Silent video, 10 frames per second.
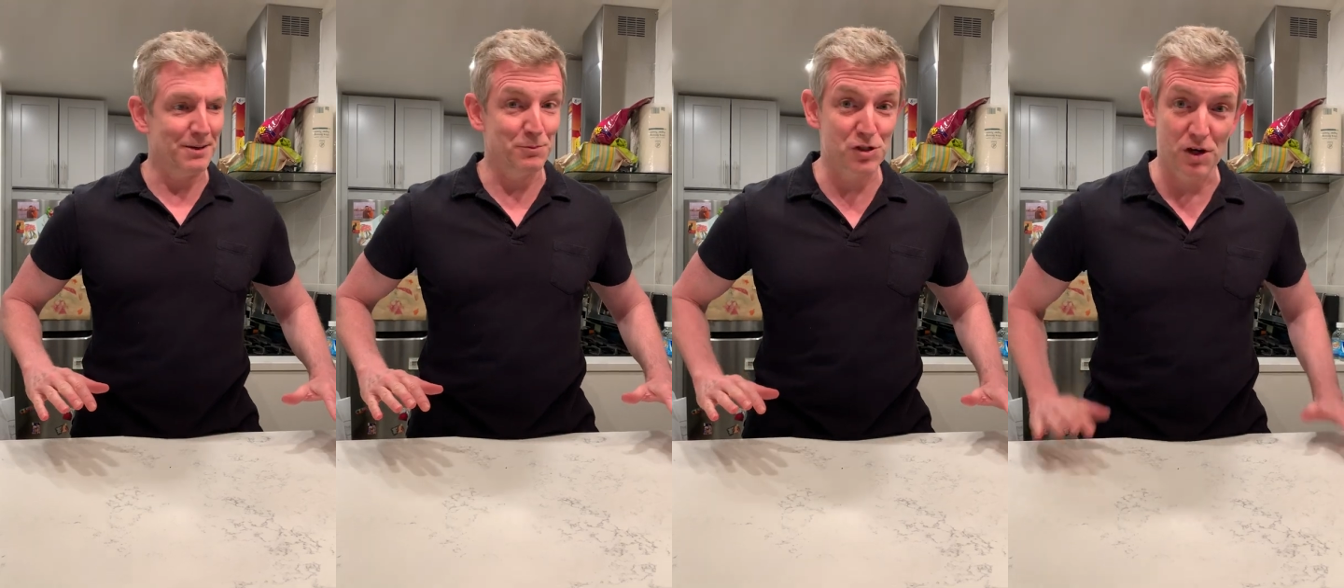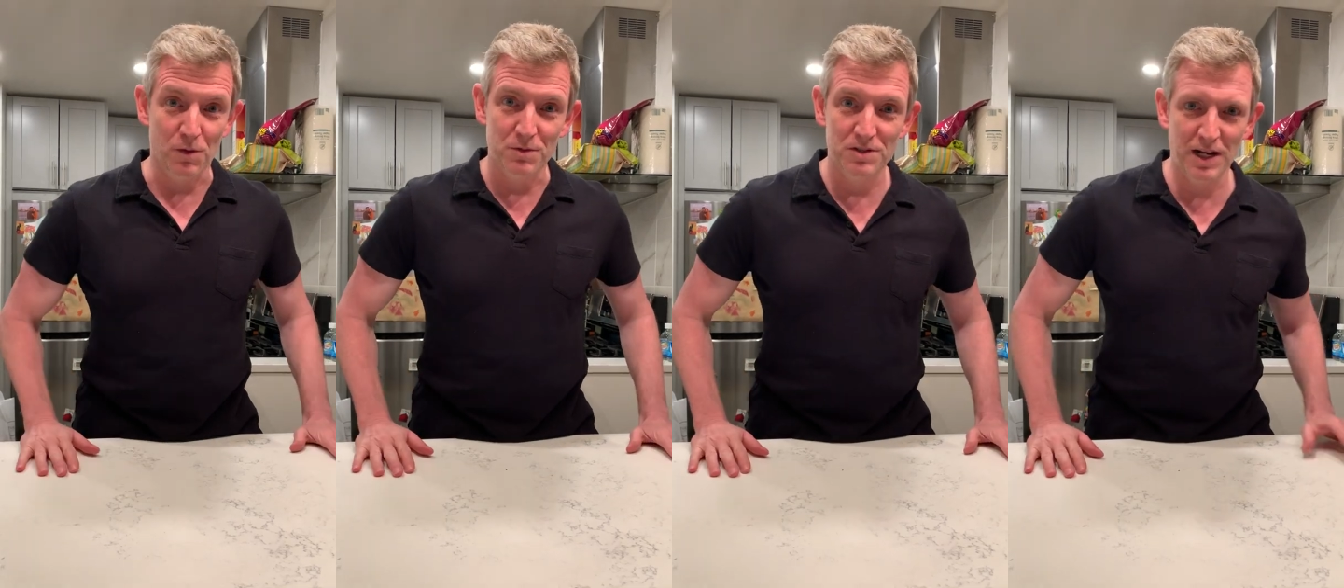
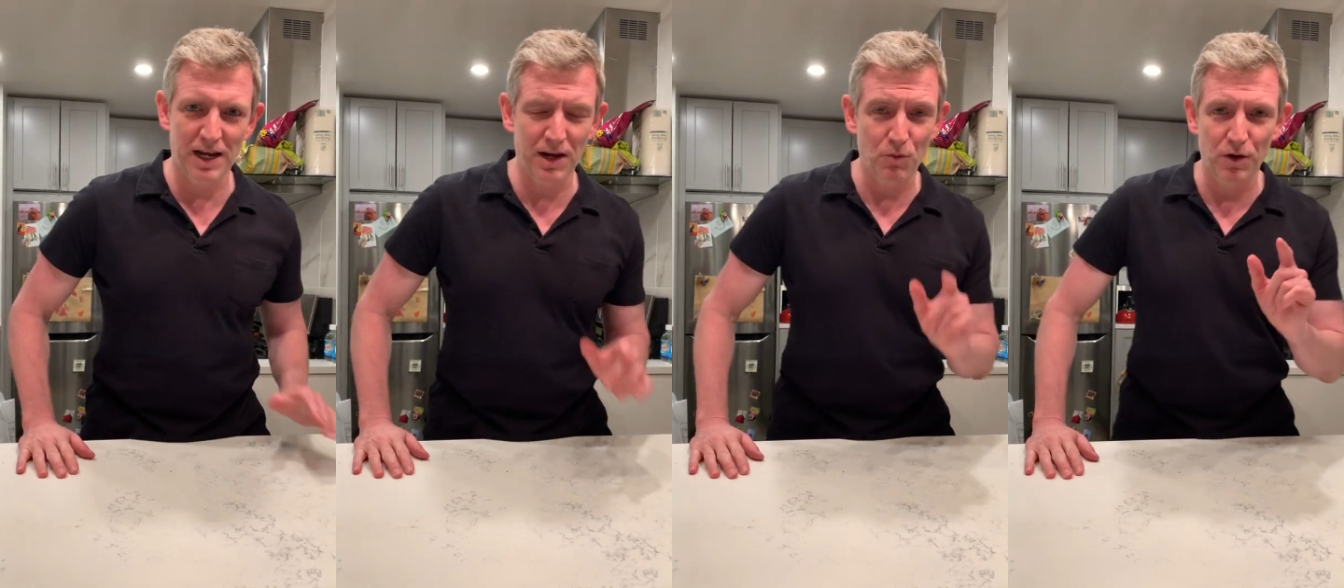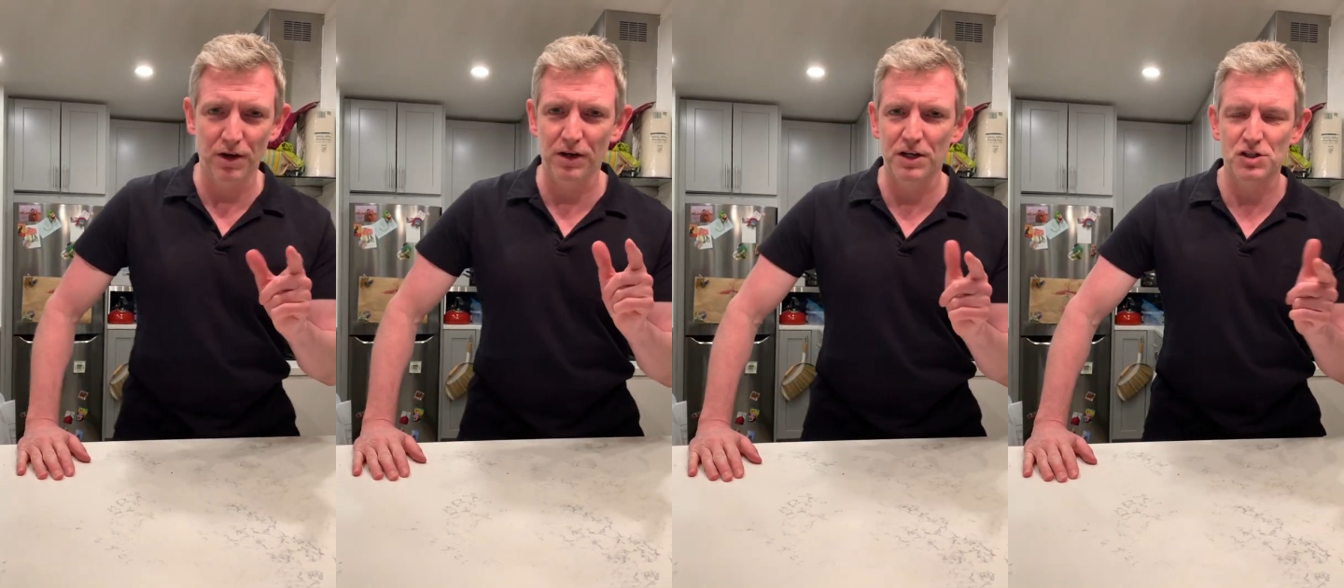So today we are
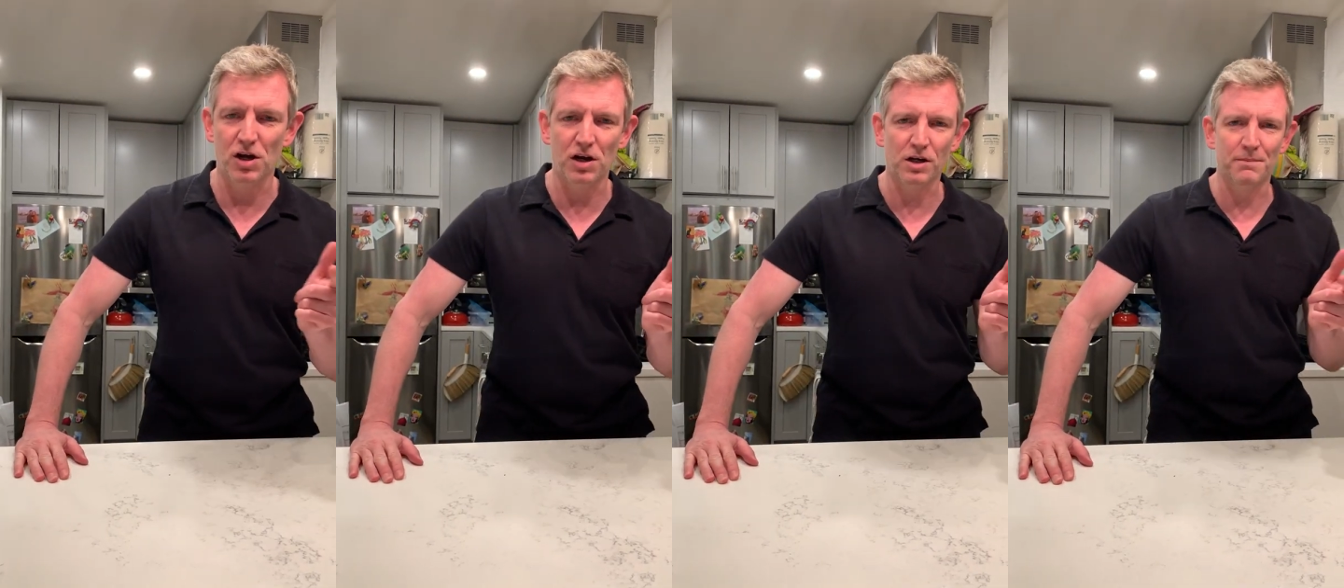going to talk